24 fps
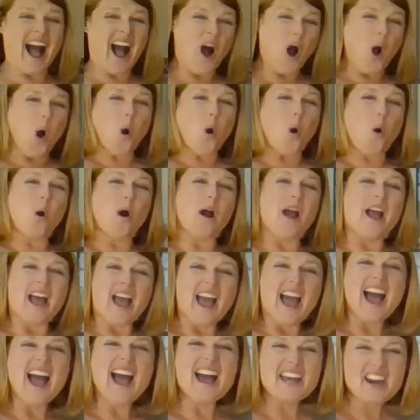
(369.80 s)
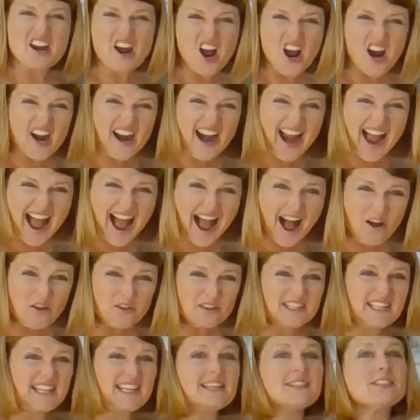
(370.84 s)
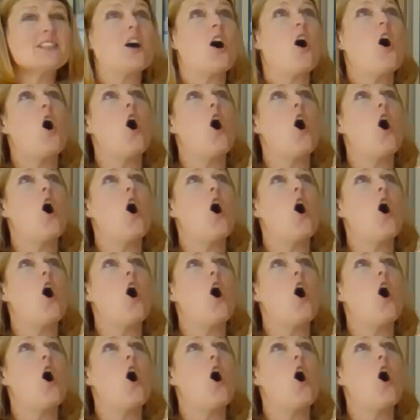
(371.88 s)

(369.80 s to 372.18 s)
Wow! At our houses,